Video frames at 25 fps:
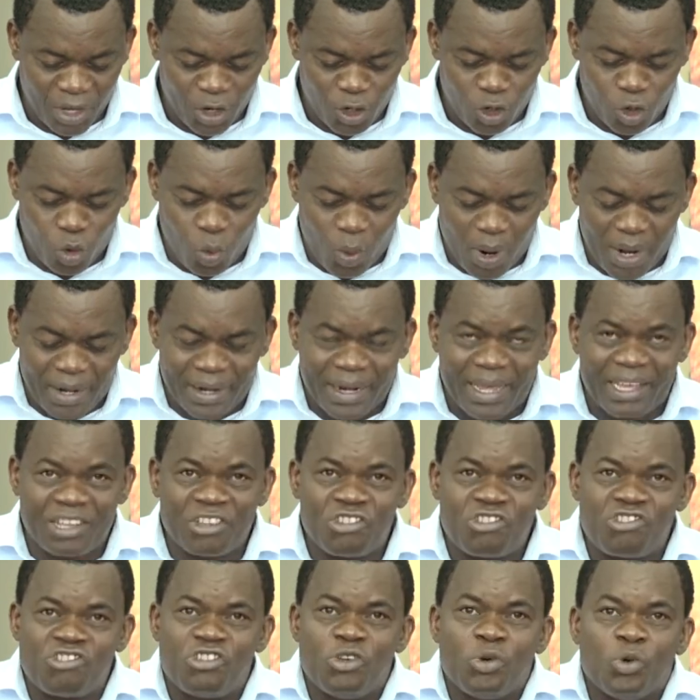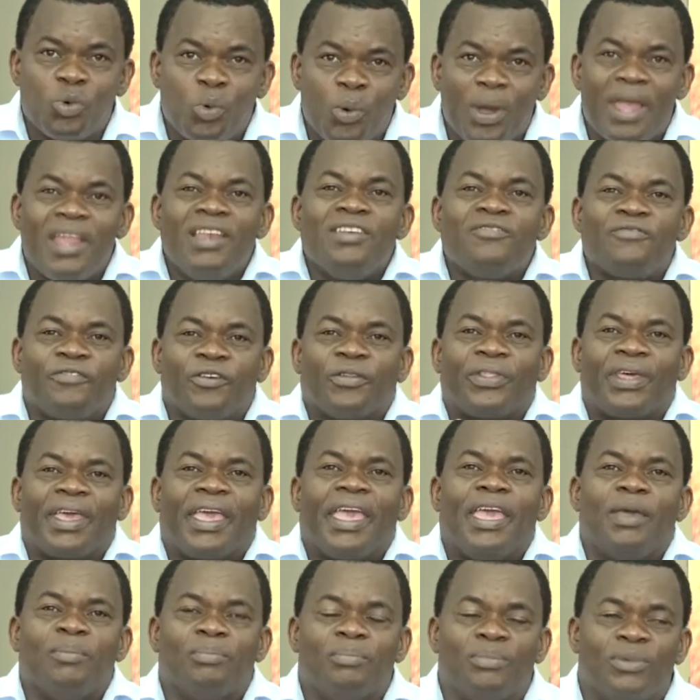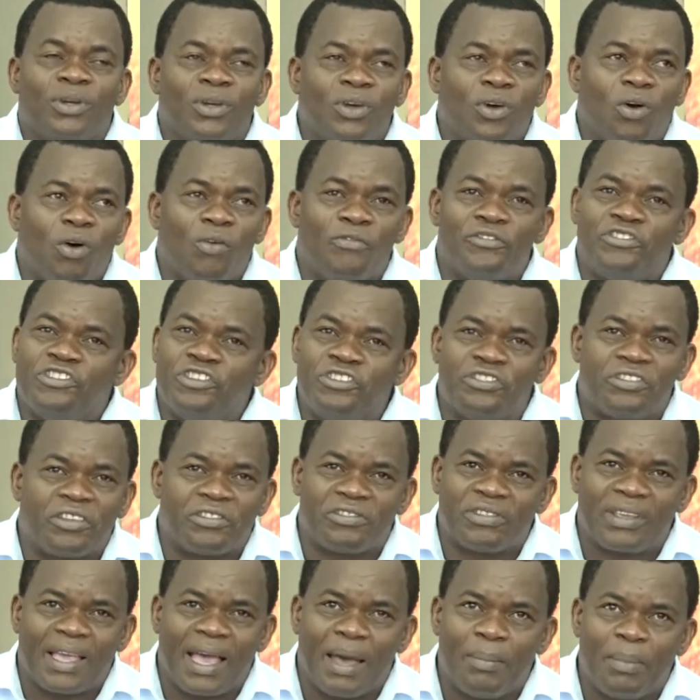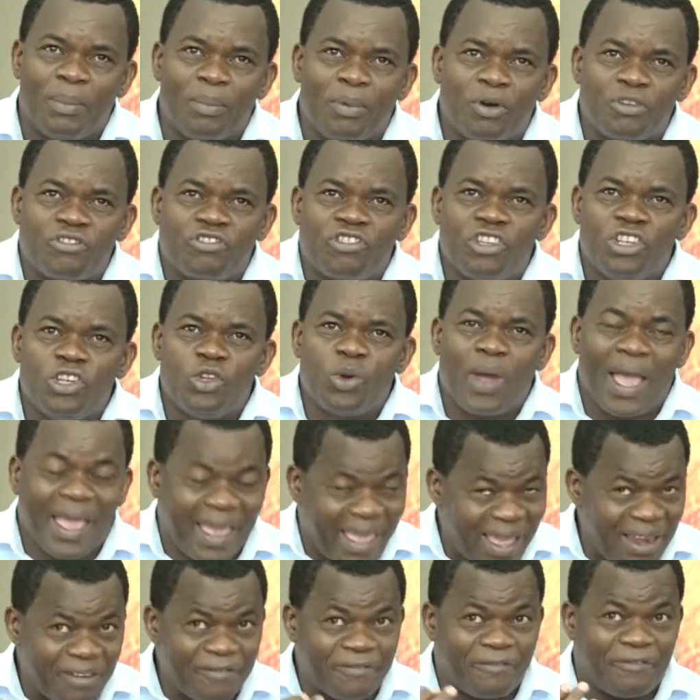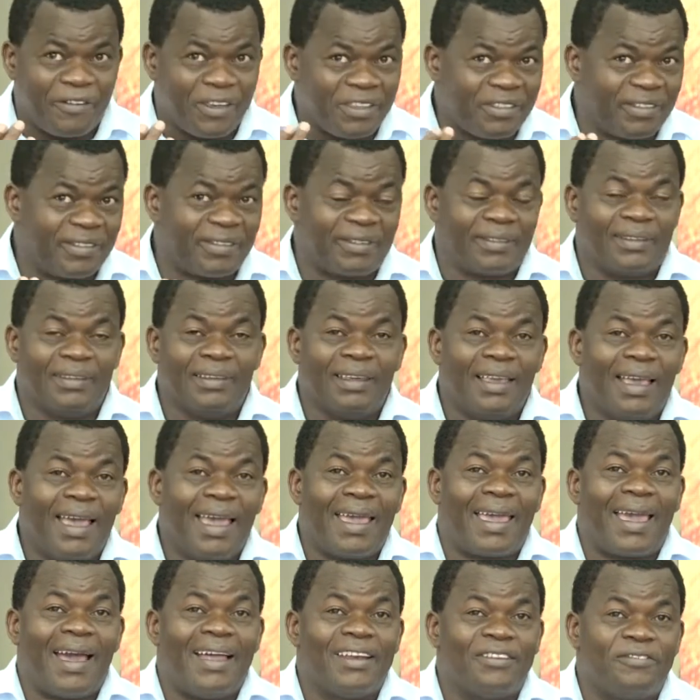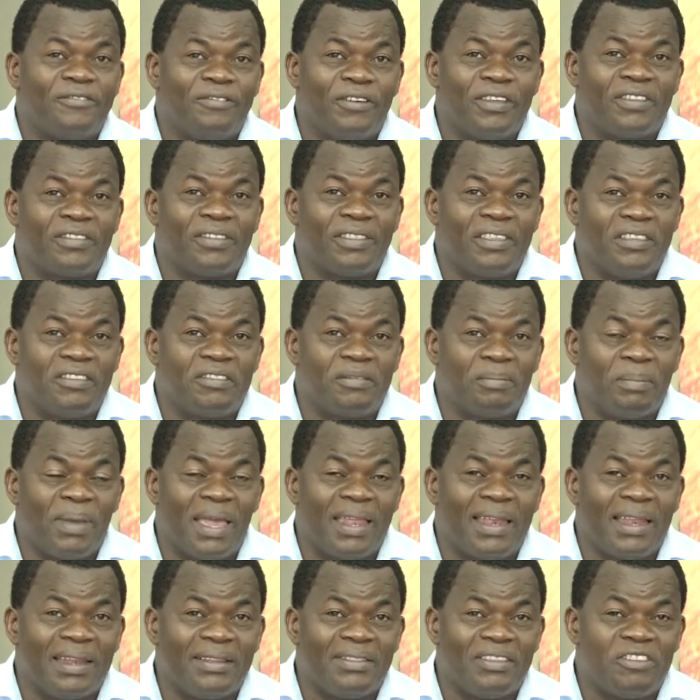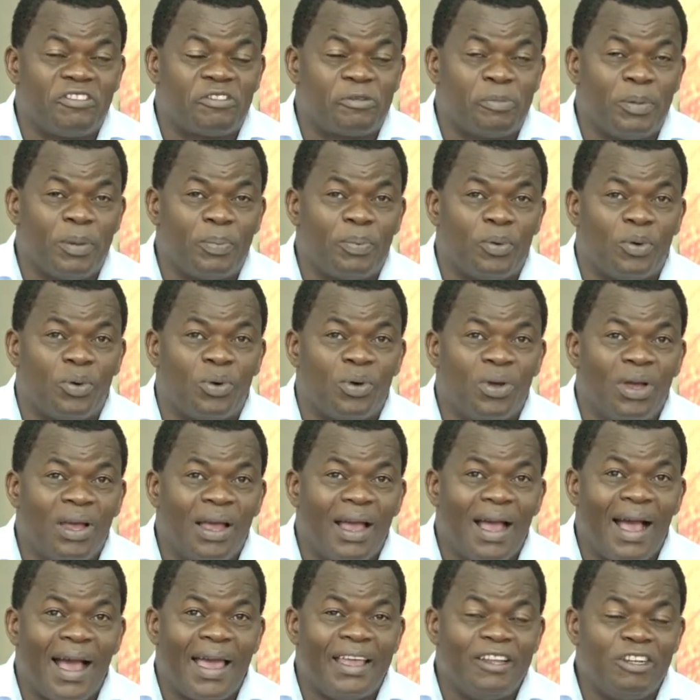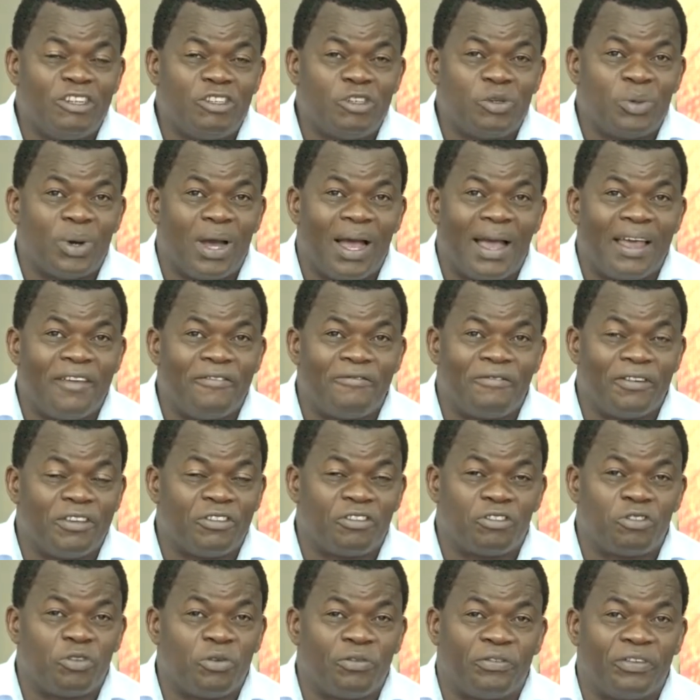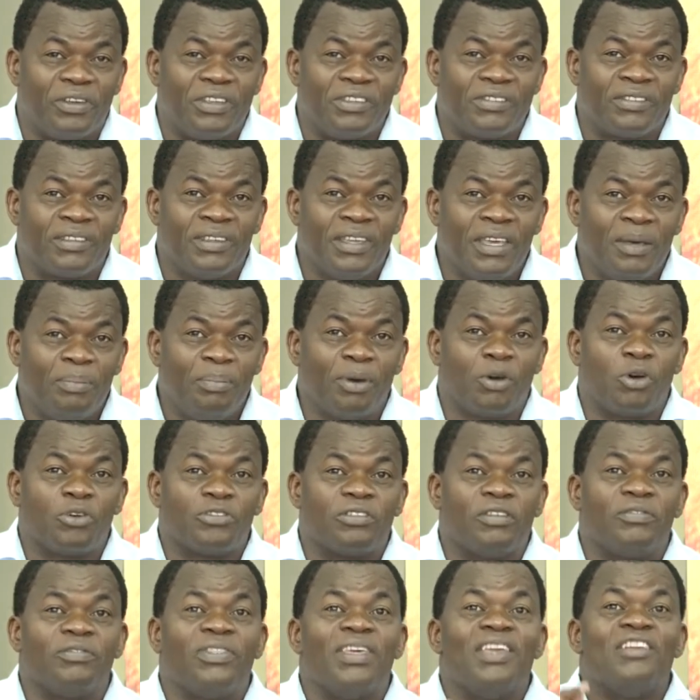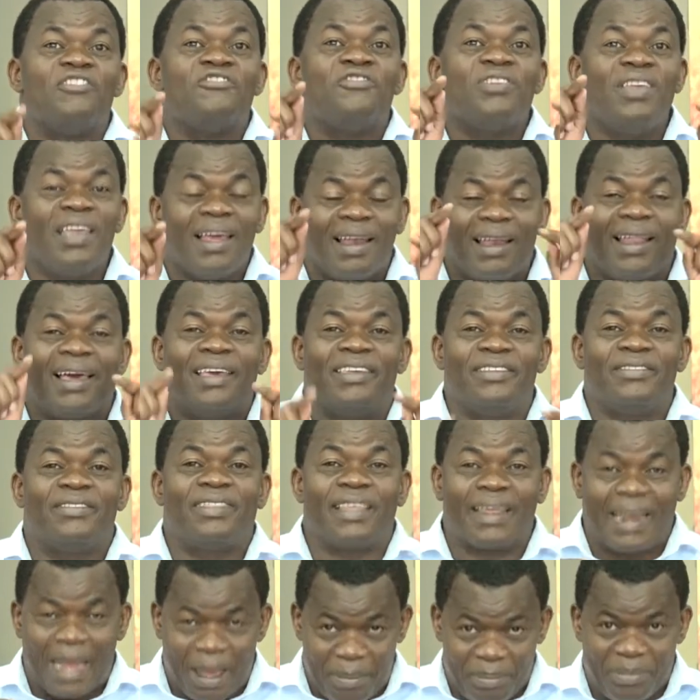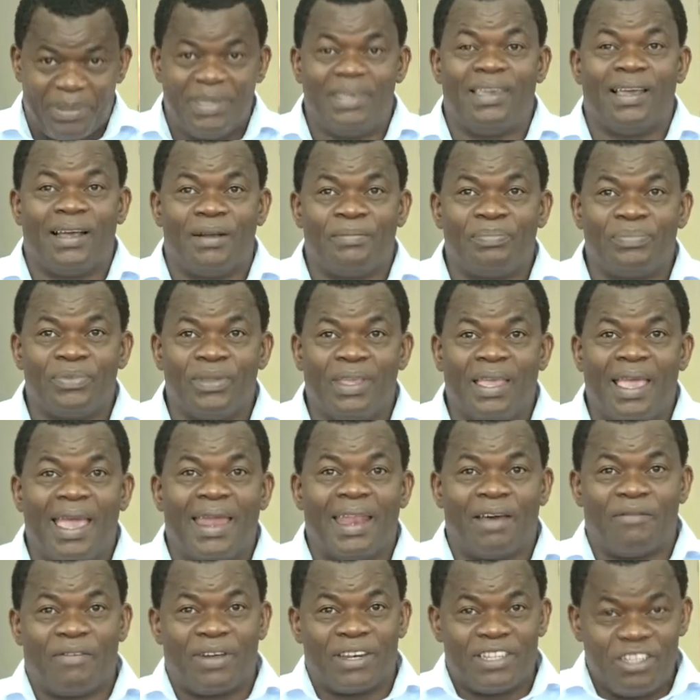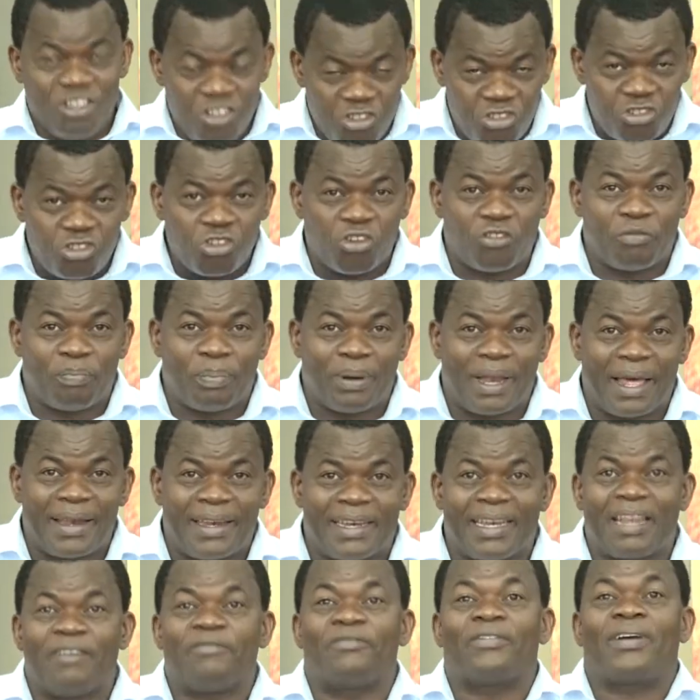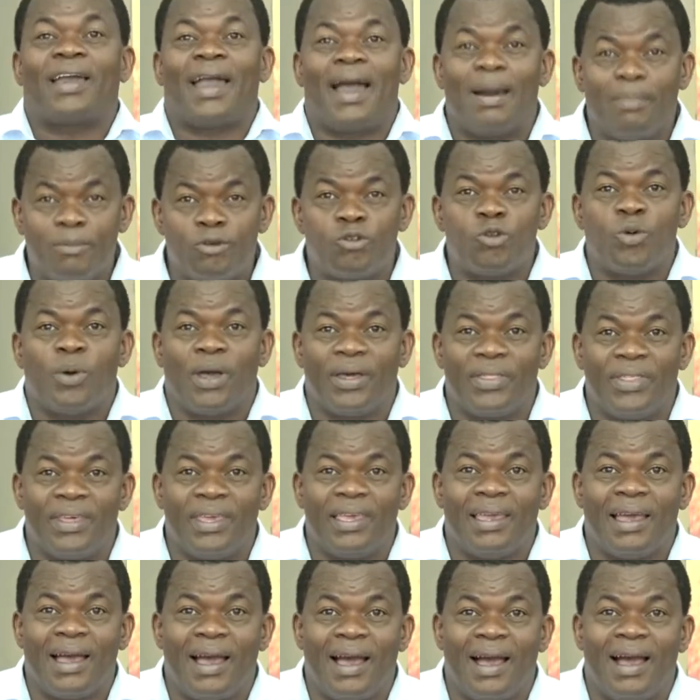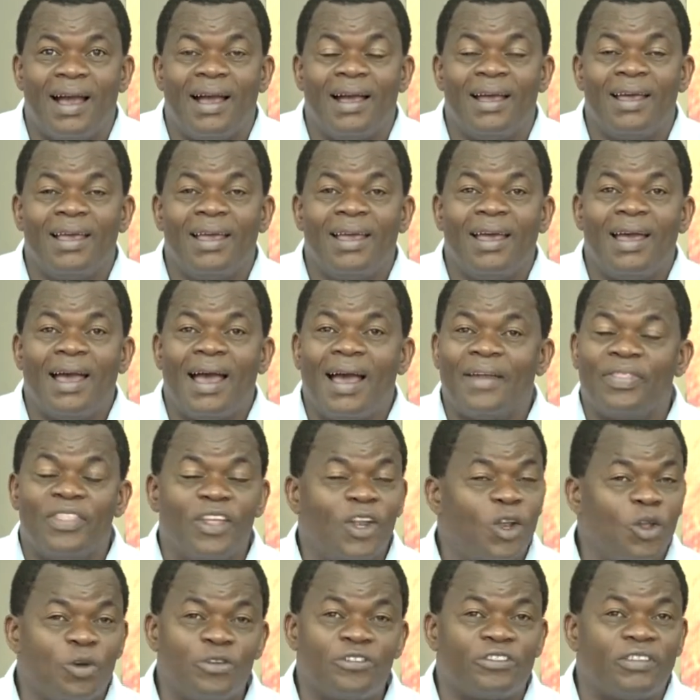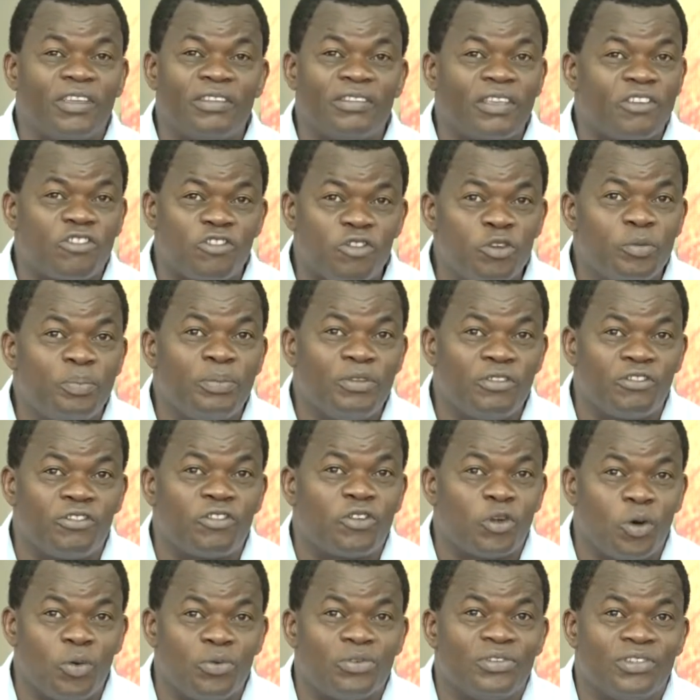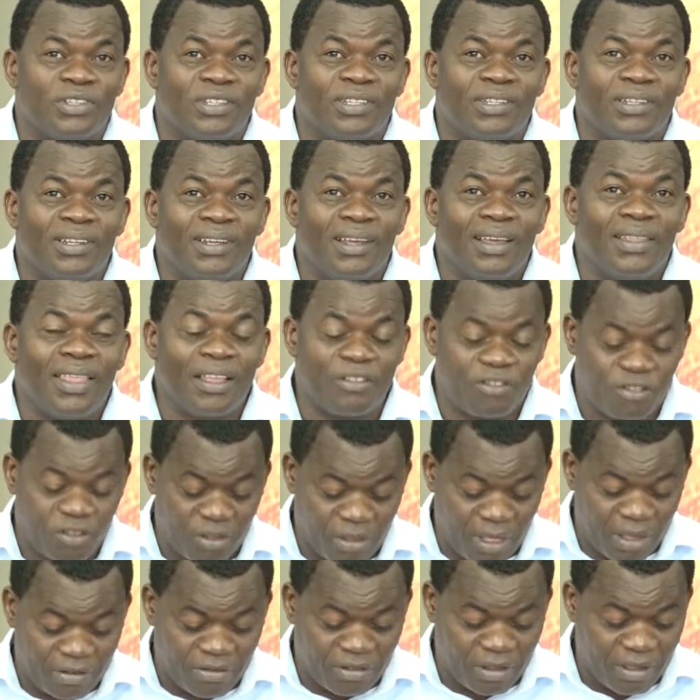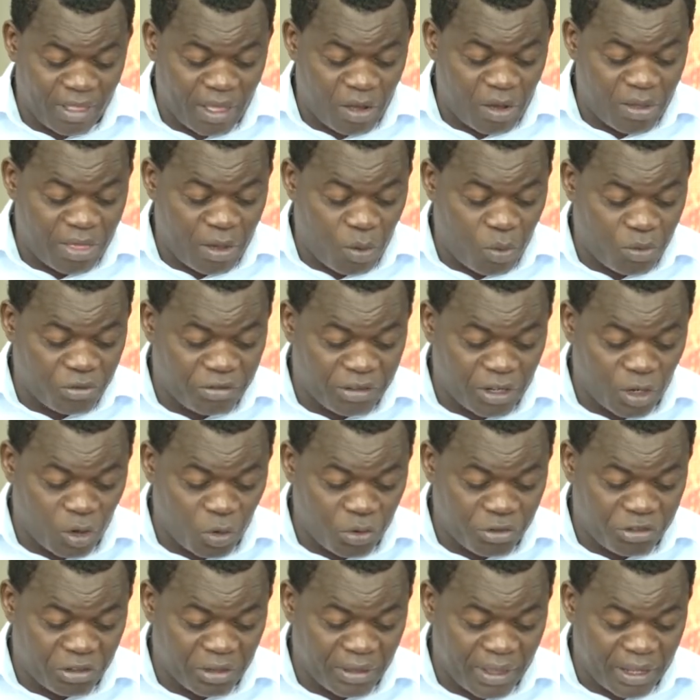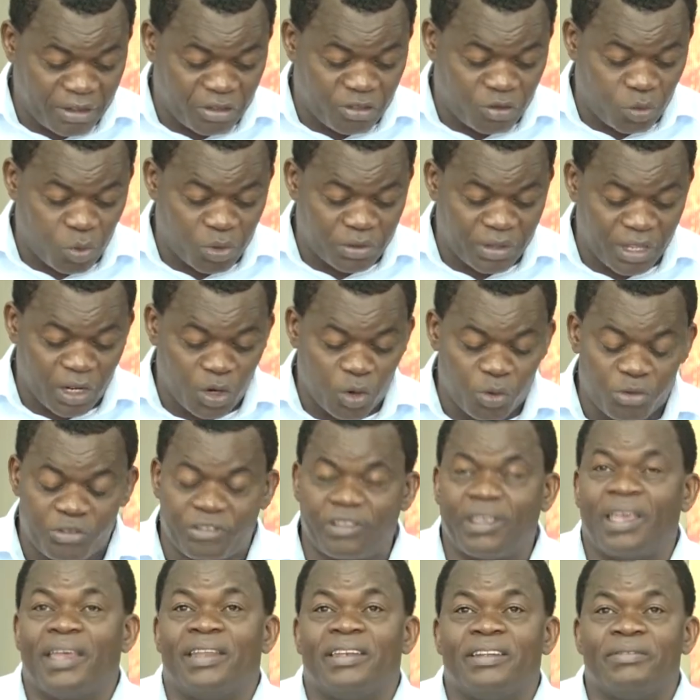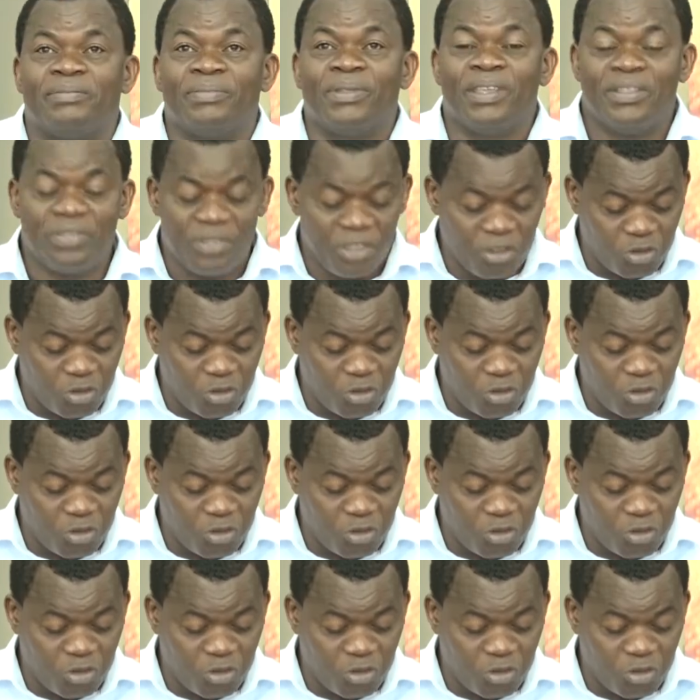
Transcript: No wonder she went for the hem of Jesus' garment, because she knew, I can't face these men and these people eye to eye, face to face, because if they realize that I'm here and have an issue of blood and I've come to where they are, the law says I should be stoned. That's what the law said.